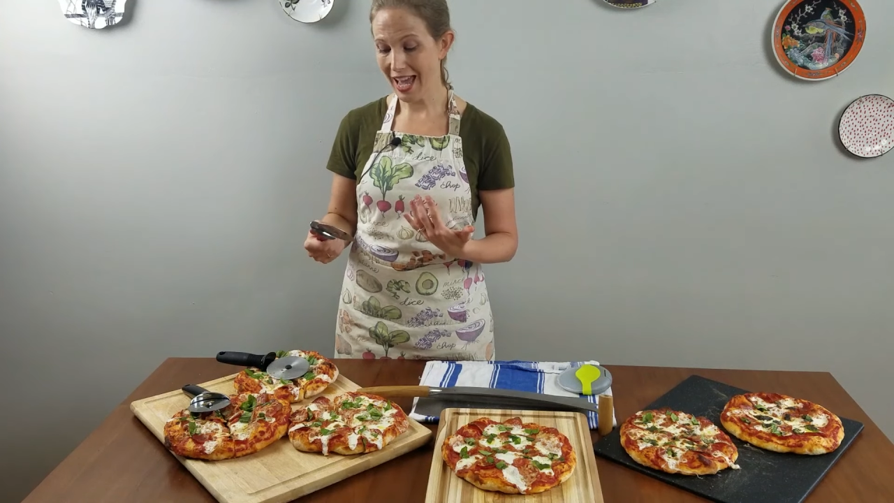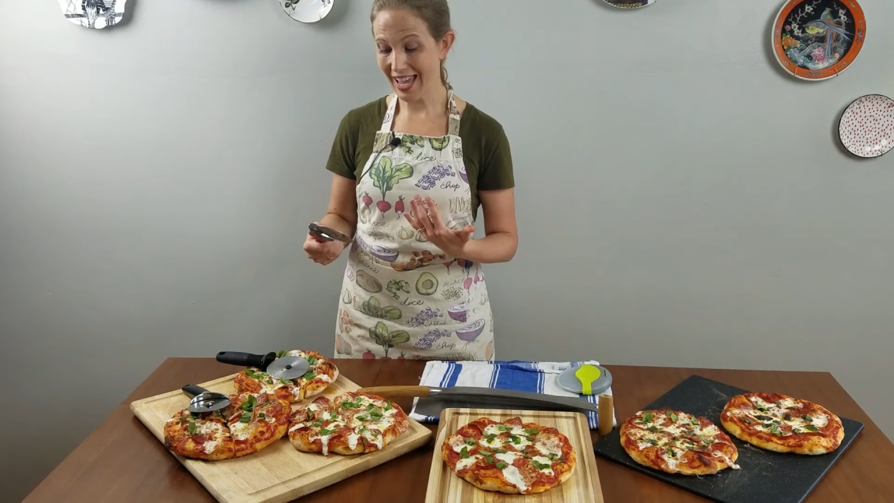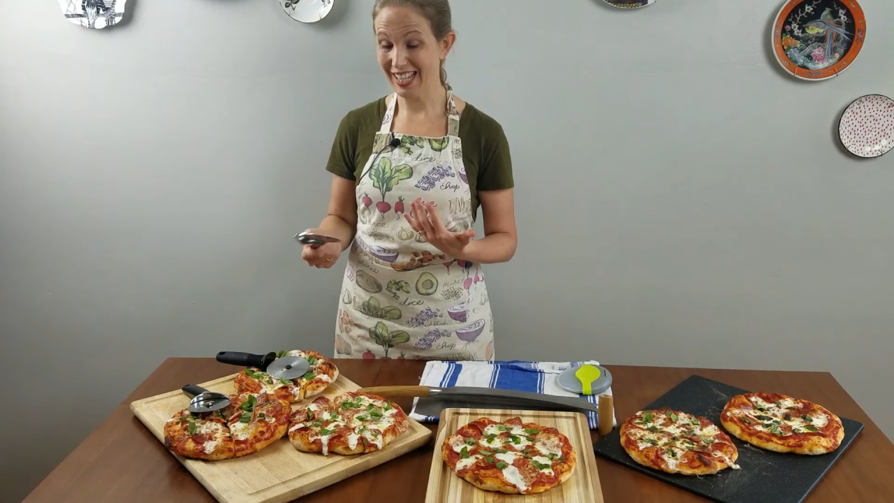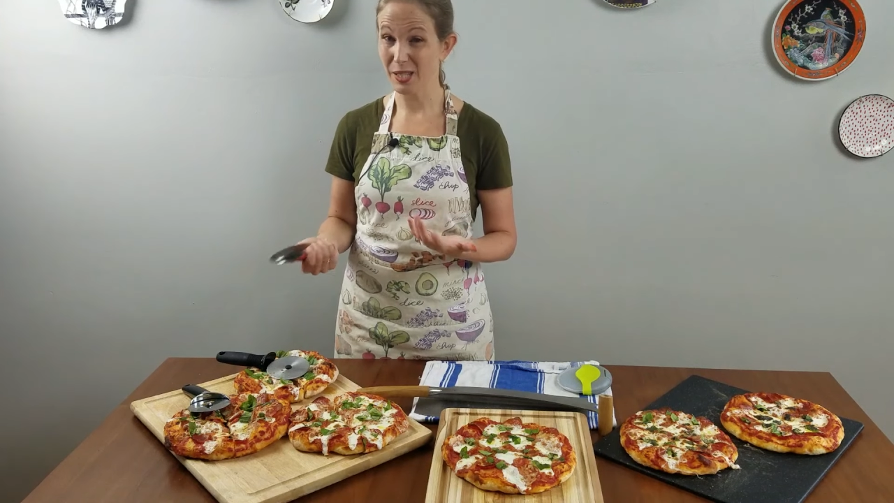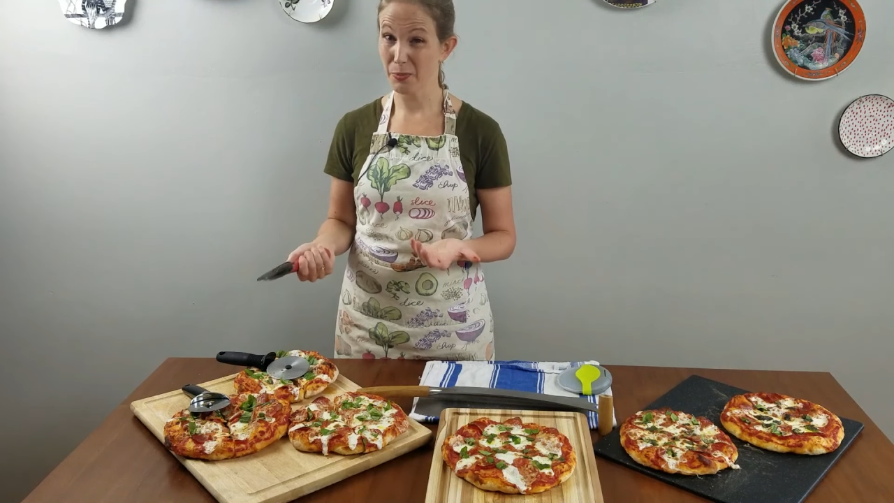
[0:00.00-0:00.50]

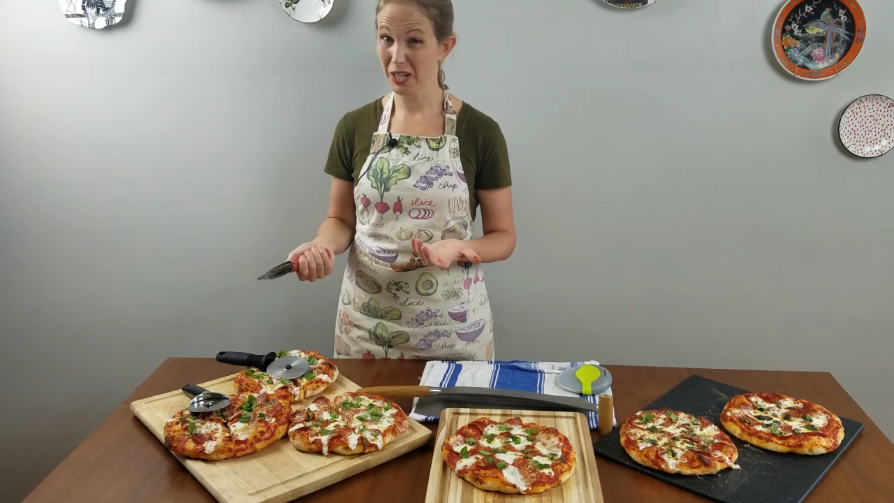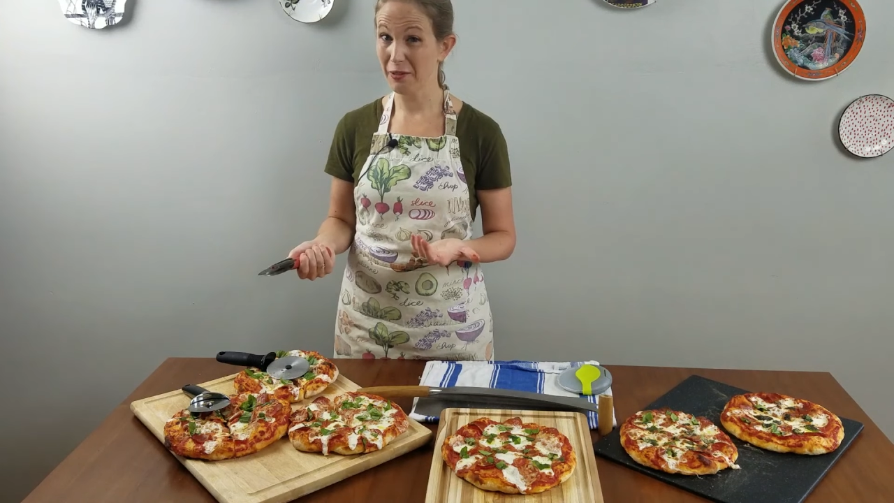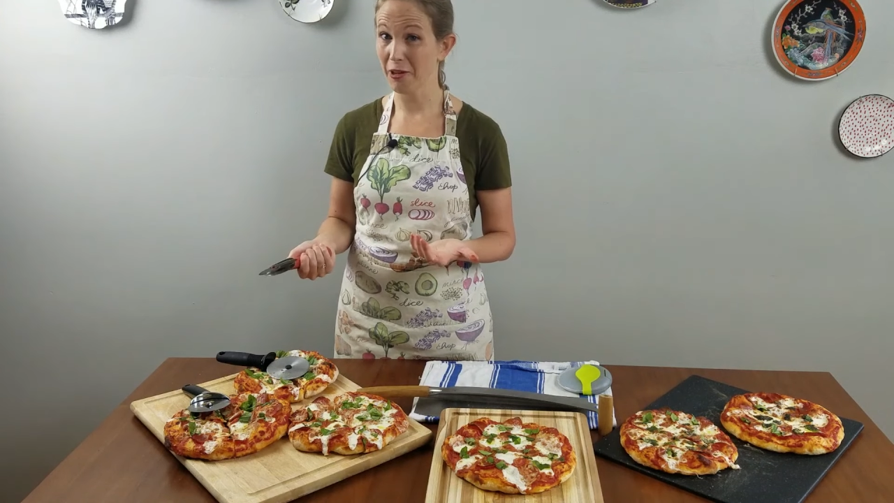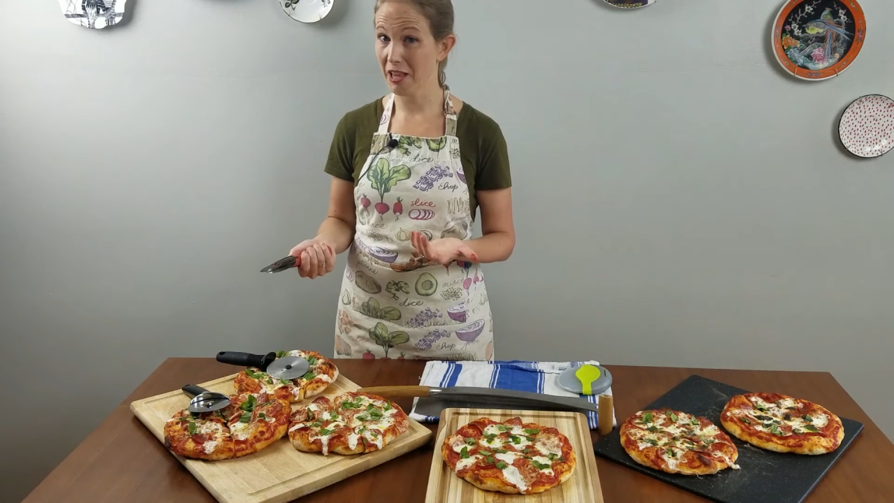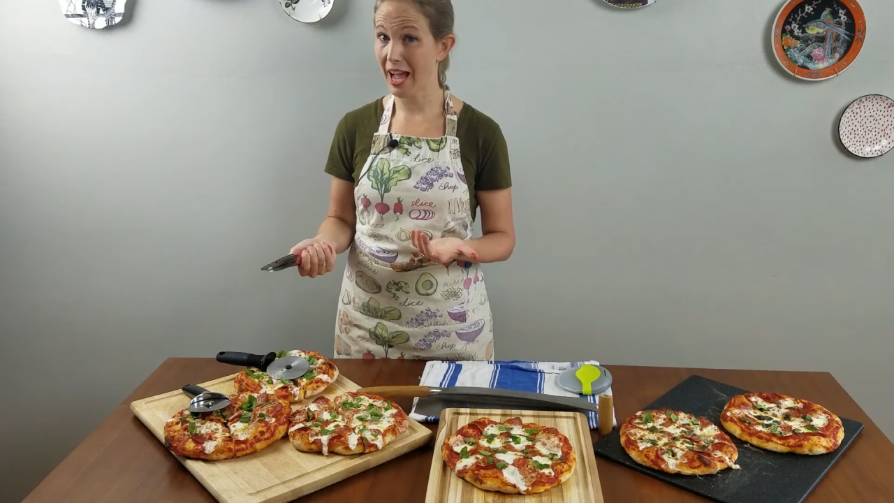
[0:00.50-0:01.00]
and it's pretty
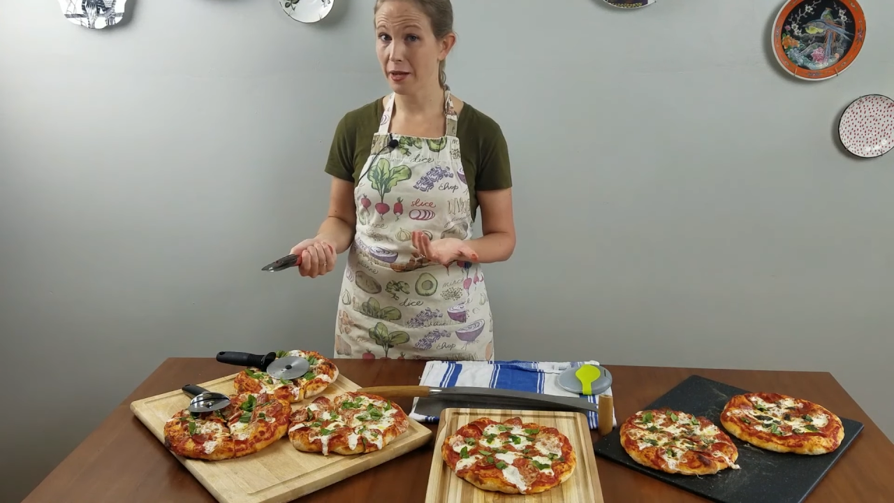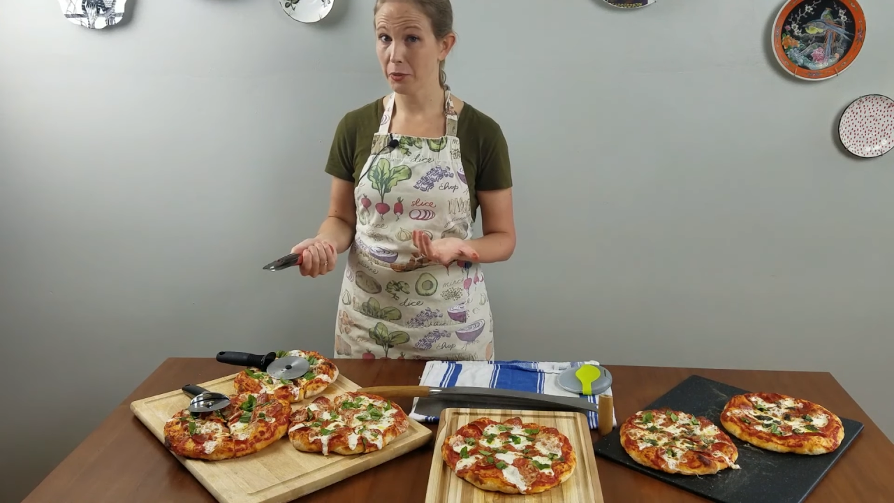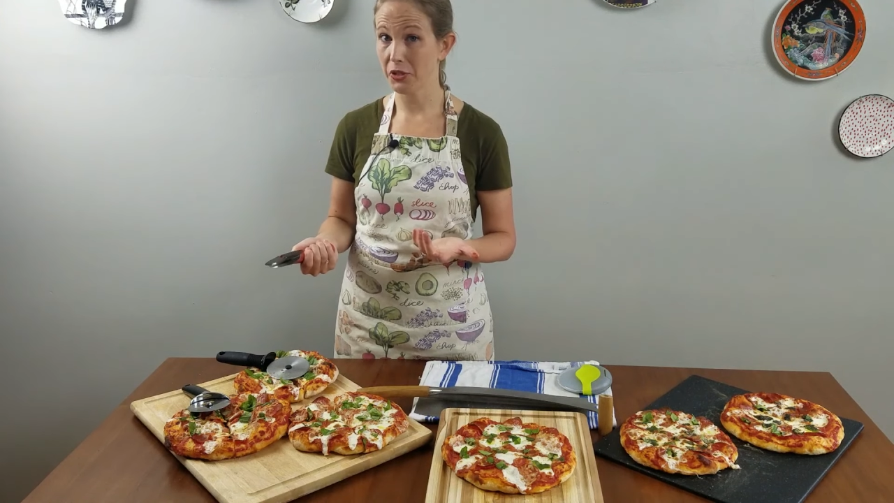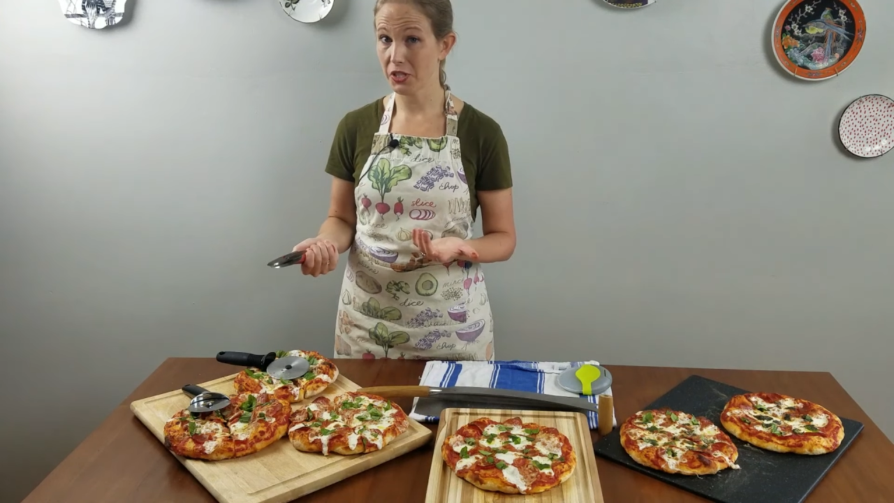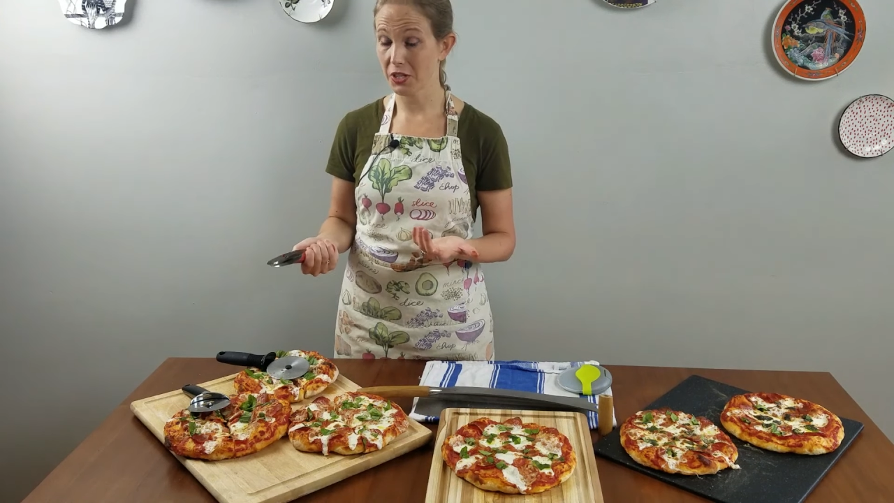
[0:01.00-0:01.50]

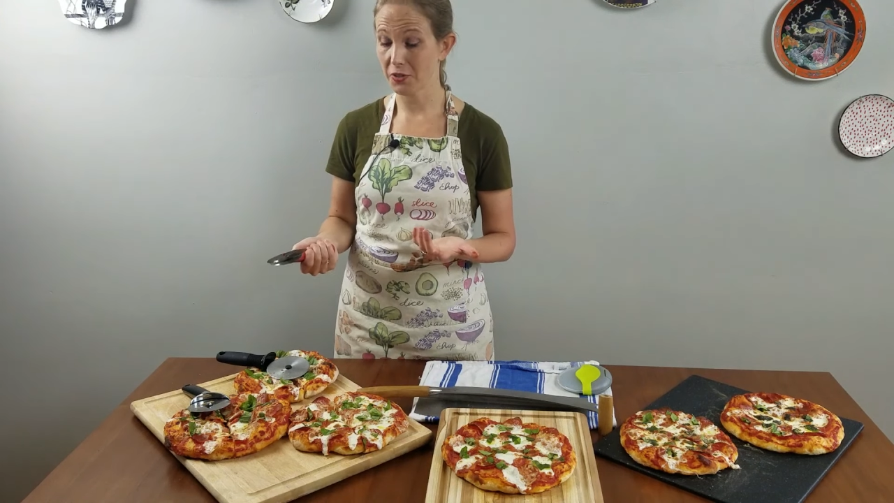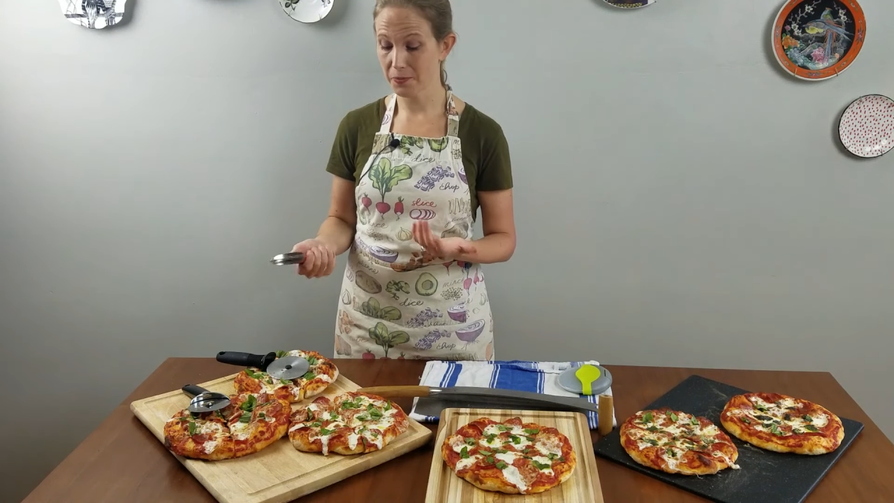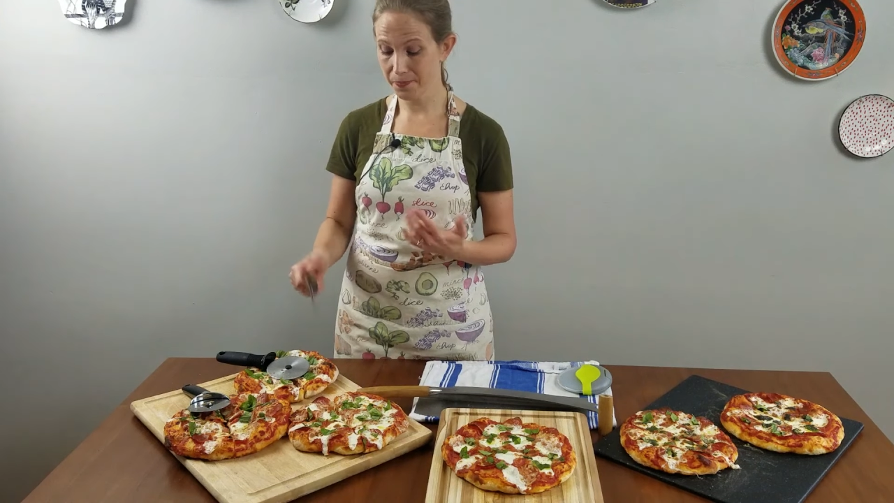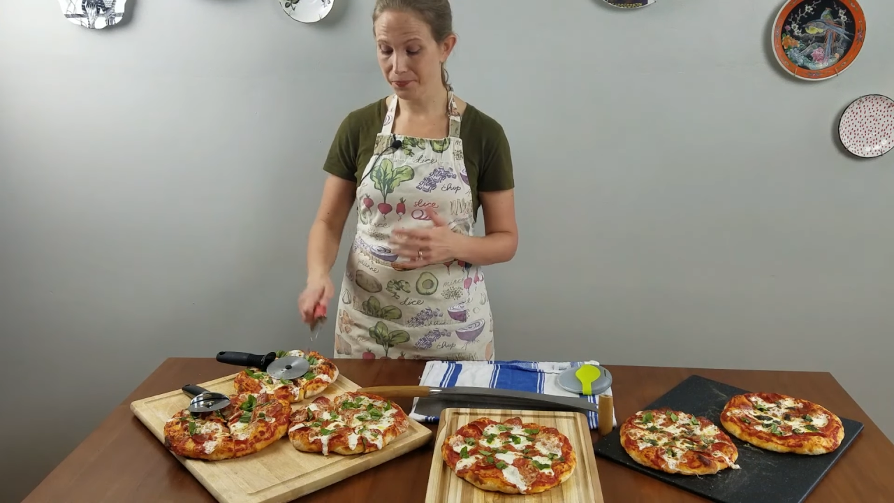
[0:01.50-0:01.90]
reliable too.